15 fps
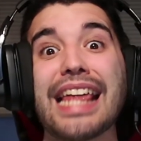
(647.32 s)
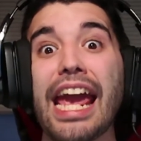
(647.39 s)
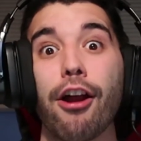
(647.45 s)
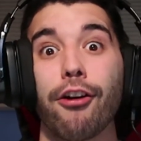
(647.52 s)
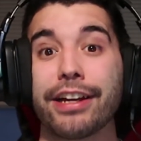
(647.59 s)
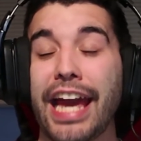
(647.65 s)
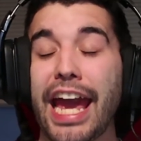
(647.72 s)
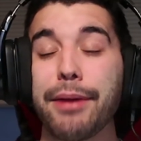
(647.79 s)
they
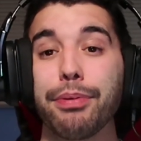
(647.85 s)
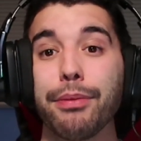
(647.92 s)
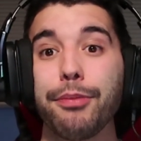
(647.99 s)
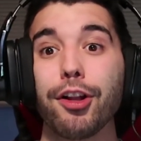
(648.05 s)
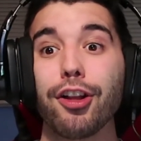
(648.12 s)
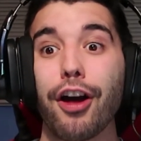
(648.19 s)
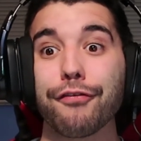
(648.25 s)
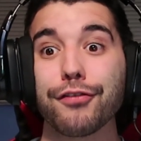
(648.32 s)
are
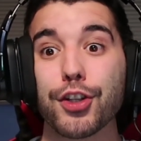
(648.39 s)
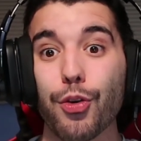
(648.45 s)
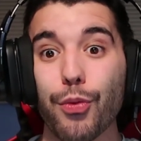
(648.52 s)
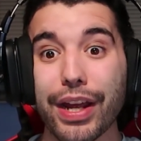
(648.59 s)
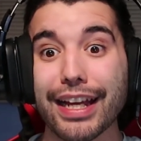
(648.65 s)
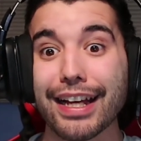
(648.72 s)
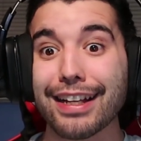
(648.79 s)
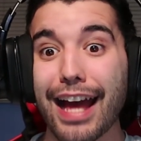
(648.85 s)
capable of
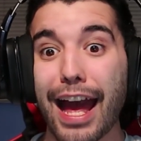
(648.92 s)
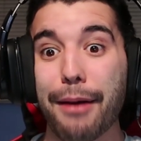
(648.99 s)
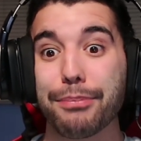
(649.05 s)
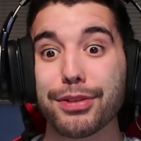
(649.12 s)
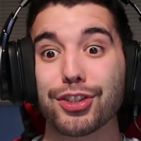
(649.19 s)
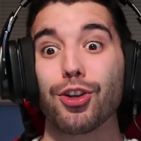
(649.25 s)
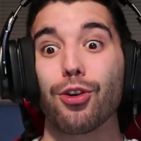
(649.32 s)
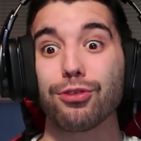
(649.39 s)
doing
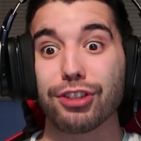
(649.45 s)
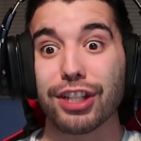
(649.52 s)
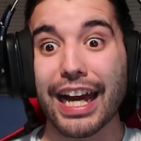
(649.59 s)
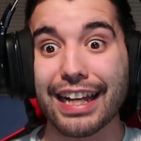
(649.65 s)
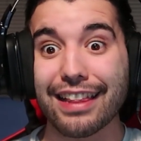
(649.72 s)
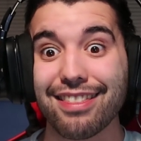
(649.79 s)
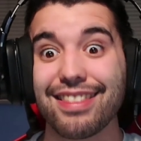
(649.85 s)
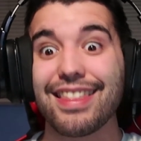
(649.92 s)
episodes
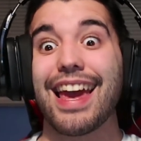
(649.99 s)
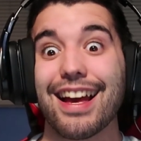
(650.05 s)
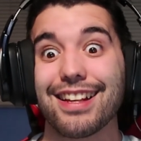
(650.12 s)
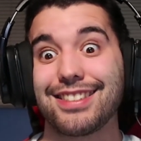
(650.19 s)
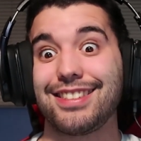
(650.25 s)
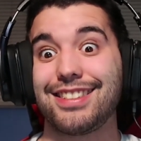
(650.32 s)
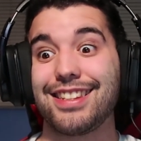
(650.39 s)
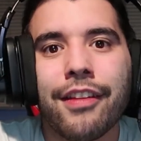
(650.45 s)
like
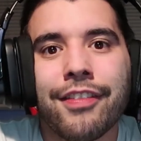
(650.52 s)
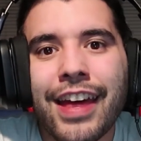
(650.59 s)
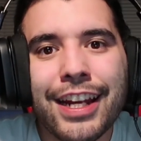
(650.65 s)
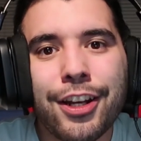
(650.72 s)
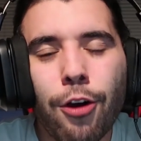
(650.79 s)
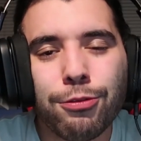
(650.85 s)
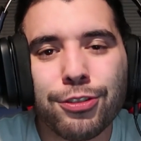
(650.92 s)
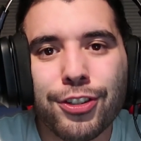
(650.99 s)
this. They
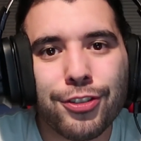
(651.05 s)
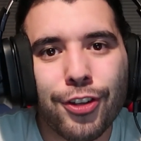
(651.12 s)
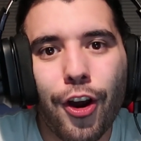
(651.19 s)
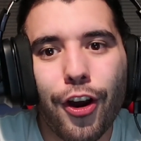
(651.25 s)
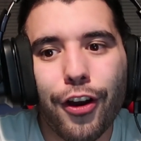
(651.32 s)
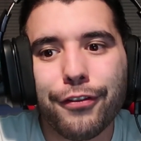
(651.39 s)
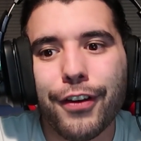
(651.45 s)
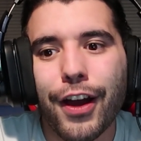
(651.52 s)
don't
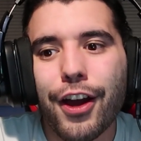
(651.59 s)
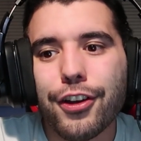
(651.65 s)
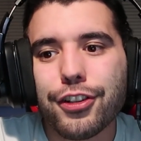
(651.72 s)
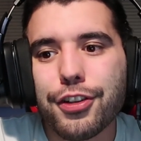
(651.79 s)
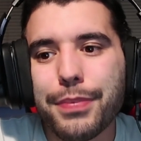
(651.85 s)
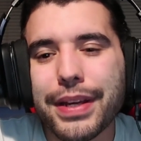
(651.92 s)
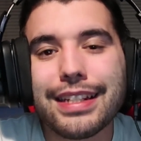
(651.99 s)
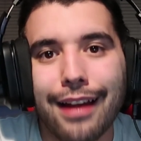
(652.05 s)
deserve
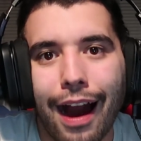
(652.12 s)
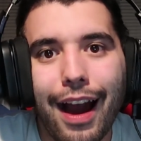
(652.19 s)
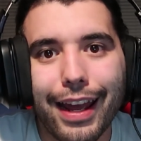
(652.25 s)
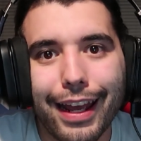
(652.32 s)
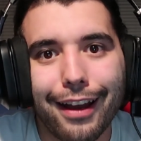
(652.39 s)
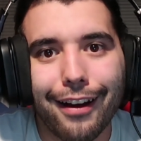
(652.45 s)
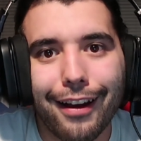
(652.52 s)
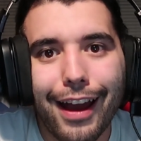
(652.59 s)
to be
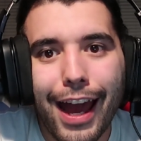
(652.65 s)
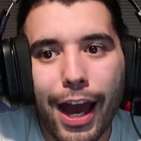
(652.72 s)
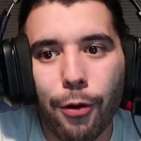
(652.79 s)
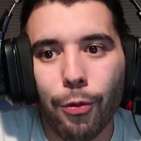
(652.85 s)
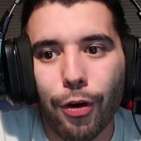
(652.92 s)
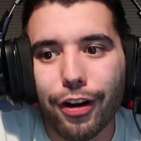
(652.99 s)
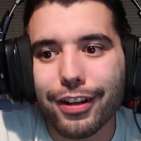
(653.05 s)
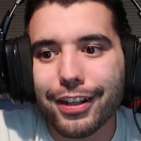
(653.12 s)
dying
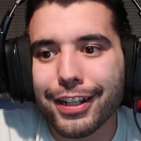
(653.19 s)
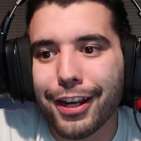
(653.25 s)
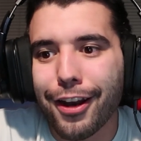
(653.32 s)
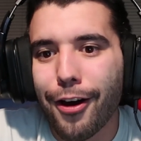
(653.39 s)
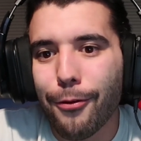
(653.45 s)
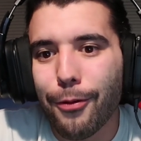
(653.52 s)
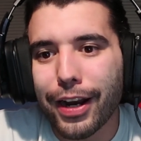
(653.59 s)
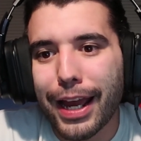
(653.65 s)
at work. You
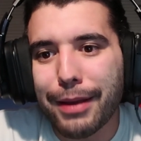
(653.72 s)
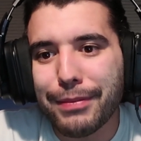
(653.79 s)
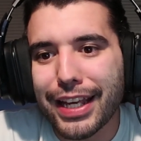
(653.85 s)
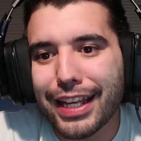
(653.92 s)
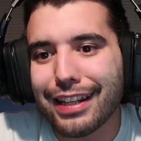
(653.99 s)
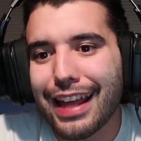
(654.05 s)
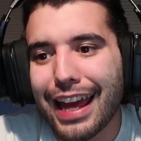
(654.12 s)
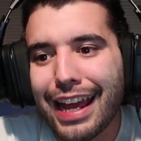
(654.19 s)
know what I
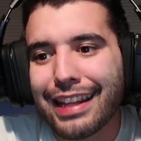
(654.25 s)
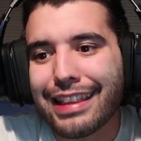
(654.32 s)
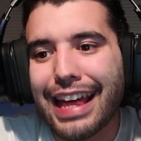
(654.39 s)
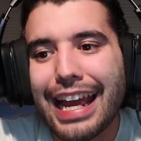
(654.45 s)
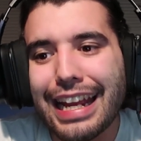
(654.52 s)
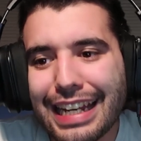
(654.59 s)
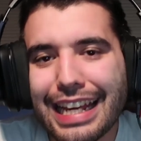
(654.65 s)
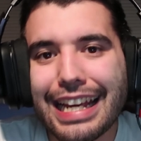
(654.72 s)
mean? They,
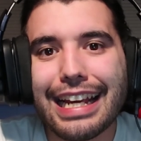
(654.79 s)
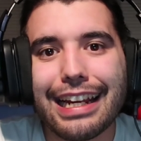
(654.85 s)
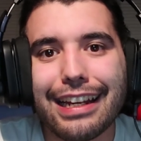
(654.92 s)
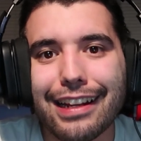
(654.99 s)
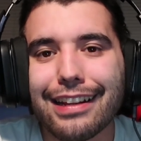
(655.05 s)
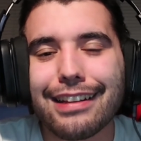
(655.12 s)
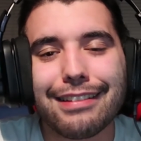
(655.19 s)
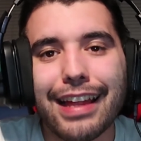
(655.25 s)
they
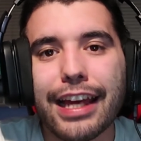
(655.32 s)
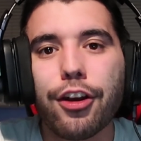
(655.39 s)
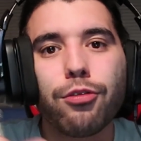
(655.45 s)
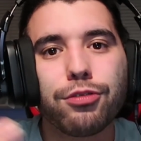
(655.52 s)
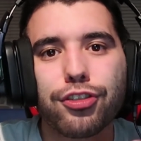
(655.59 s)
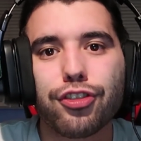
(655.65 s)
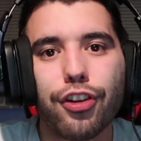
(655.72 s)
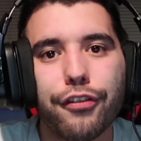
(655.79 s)
need, they
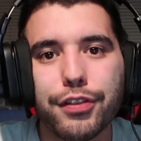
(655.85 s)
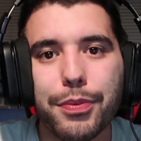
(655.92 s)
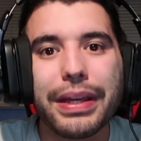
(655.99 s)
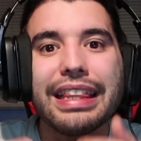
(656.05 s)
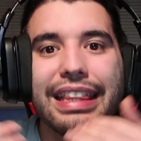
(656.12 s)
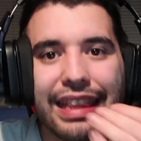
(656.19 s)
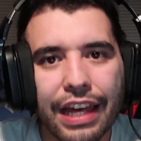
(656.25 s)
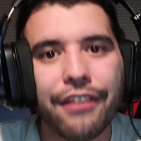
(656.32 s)
don't deserve to
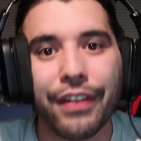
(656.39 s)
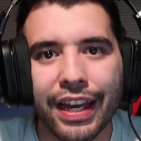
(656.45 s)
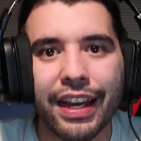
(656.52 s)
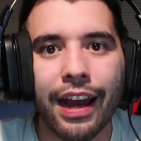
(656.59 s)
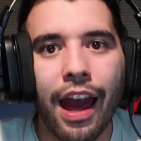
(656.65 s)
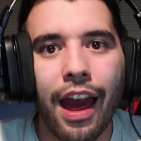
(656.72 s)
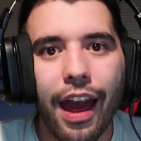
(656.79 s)
be living